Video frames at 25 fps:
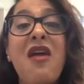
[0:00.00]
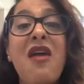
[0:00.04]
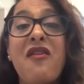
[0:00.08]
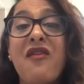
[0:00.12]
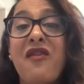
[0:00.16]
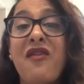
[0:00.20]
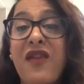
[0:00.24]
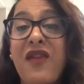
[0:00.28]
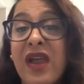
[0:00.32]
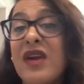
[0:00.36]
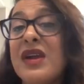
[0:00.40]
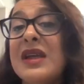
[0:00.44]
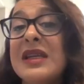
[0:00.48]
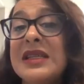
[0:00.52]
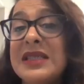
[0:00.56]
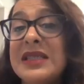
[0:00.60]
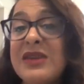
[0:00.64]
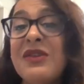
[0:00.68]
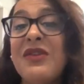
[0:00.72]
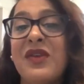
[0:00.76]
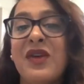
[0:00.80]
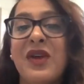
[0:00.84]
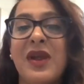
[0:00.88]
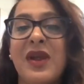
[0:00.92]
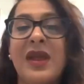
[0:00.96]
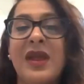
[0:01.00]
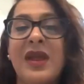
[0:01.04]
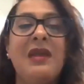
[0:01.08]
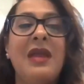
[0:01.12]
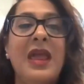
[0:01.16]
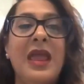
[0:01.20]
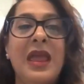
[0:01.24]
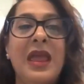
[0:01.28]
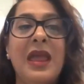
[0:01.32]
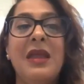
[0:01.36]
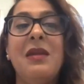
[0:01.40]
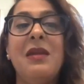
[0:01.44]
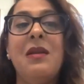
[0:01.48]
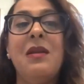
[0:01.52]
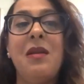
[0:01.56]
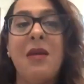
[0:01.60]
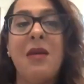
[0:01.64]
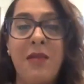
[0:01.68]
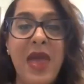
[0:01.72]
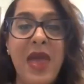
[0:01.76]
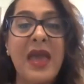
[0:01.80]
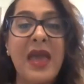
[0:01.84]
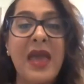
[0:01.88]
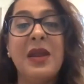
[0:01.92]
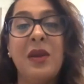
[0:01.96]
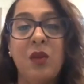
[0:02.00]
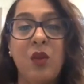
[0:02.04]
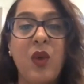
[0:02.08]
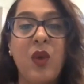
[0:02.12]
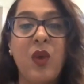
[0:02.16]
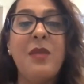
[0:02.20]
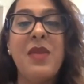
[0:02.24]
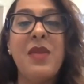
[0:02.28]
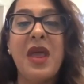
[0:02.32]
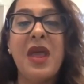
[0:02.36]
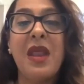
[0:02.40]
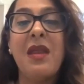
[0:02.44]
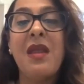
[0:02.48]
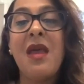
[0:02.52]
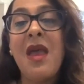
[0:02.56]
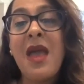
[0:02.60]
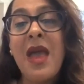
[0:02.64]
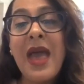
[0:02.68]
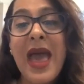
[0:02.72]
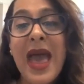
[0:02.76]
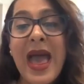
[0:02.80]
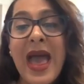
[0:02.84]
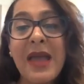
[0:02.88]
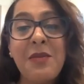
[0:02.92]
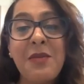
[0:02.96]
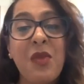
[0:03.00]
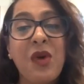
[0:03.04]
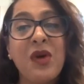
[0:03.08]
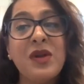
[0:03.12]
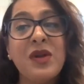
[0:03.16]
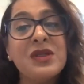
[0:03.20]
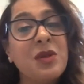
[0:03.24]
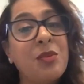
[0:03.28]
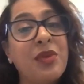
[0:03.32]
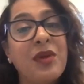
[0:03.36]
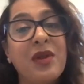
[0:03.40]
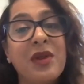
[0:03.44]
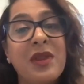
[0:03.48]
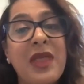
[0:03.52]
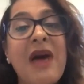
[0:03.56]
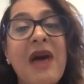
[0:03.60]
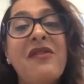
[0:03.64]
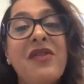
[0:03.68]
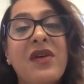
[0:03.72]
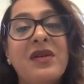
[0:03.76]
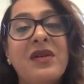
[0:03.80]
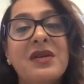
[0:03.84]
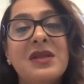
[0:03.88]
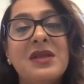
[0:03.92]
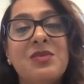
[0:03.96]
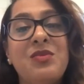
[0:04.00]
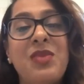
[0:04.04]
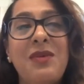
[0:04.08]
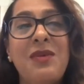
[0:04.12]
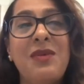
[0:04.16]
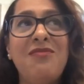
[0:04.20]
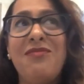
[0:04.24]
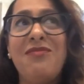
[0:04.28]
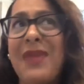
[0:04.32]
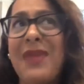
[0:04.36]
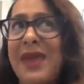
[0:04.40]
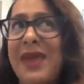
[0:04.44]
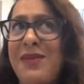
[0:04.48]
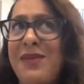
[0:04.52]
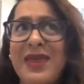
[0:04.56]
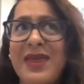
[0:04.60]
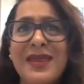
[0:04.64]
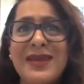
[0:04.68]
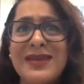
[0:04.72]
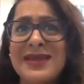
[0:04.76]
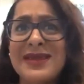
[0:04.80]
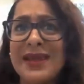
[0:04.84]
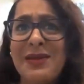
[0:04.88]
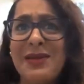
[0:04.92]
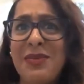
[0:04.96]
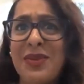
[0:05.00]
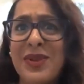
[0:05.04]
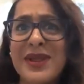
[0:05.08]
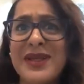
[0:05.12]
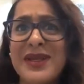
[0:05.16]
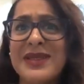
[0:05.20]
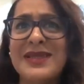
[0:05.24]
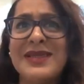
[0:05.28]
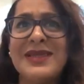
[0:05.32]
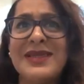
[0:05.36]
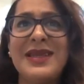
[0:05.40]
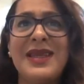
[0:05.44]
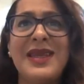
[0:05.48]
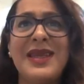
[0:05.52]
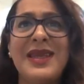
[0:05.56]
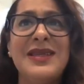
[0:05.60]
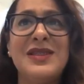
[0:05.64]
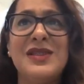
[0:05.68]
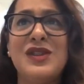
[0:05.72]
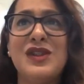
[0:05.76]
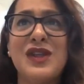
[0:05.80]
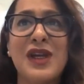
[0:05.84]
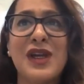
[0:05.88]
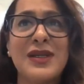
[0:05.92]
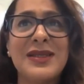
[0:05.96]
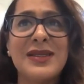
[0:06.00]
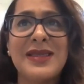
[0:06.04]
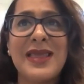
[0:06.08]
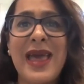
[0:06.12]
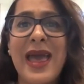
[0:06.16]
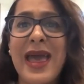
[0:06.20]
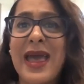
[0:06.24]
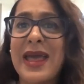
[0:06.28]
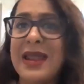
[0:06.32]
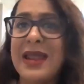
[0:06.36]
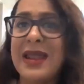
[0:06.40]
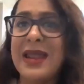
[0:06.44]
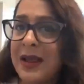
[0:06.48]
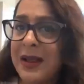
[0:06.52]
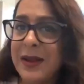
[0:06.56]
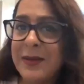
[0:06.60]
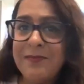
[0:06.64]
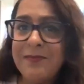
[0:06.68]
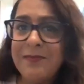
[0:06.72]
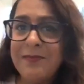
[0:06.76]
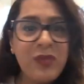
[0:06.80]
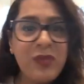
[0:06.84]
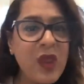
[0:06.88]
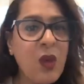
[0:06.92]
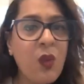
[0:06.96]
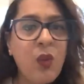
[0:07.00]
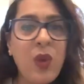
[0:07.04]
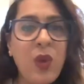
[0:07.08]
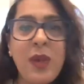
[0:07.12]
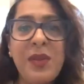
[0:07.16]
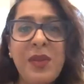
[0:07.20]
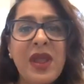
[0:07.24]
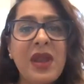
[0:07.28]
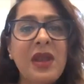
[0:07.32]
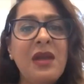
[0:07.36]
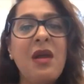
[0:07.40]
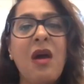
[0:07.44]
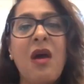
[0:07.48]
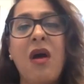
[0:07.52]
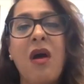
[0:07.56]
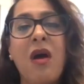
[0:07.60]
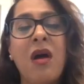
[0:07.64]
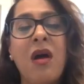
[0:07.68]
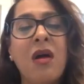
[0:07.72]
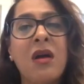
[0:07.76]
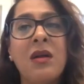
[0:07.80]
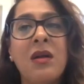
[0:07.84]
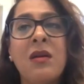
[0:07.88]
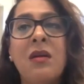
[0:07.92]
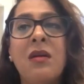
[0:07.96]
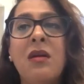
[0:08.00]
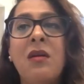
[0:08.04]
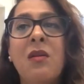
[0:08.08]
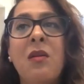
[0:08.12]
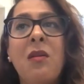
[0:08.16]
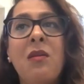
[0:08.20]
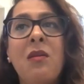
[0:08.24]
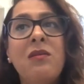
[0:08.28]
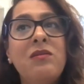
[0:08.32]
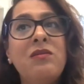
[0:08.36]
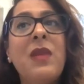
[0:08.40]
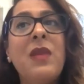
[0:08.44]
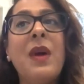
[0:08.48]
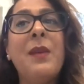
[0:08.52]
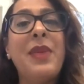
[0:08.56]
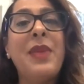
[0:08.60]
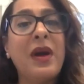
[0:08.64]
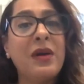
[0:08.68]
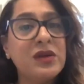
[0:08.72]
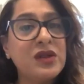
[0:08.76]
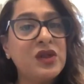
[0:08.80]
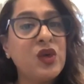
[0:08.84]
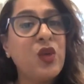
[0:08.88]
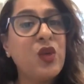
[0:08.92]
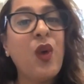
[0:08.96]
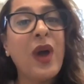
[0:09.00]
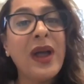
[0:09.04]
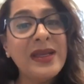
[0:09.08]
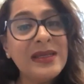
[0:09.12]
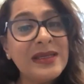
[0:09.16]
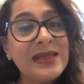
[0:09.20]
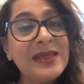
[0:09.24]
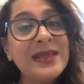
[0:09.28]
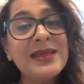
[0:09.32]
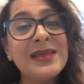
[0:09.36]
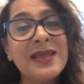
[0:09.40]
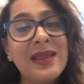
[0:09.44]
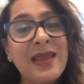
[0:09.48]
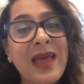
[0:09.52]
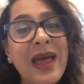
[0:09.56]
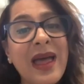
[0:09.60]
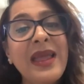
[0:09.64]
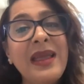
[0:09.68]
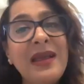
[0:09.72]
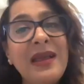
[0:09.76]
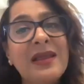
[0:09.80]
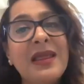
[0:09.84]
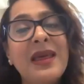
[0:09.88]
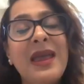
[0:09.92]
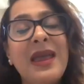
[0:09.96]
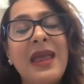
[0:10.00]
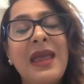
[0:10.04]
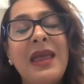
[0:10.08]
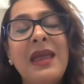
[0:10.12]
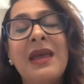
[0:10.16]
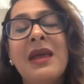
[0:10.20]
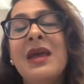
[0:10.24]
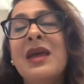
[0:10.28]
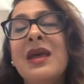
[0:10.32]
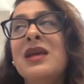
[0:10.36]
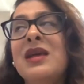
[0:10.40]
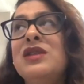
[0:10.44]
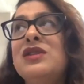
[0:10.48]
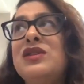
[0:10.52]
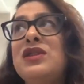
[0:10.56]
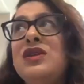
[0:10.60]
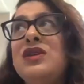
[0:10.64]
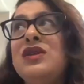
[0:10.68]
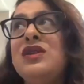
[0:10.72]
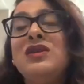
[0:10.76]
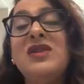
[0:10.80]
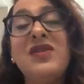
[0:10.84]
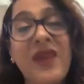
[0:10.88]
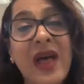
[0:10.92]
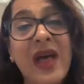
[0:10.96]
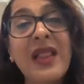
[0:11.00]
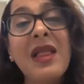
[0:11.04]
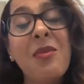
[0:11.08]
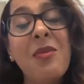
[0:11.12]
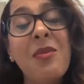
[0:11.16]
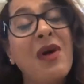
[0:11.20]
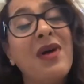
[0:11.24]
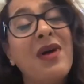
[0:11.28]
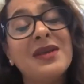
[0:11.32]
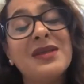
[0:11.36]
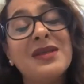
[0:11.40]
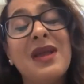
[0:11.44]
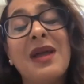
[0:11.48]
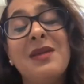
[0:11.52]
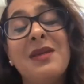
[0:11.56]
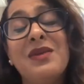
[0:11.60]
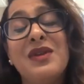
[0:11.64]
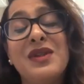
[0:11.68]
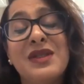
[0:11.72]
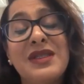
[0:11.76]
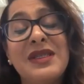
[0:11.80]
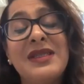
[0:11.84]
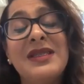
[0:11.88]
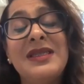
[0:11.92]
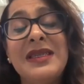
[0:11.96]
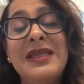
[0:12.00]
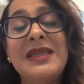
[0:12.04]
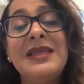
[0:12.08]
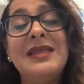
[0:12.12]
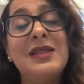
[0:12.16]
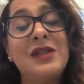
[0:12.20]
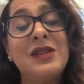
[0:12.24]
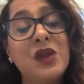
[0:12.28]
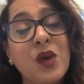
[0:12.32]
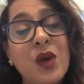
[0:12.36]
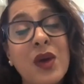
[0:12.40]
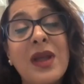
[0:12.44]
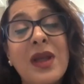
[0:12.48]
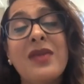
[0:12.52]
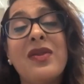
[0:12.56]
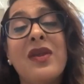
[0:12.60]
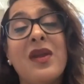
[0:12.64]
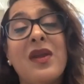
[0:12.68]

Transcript: very different in men and women at multiple levels. But maybe the simplest is just that women are about twice as likely to develop Alzheimer's disease during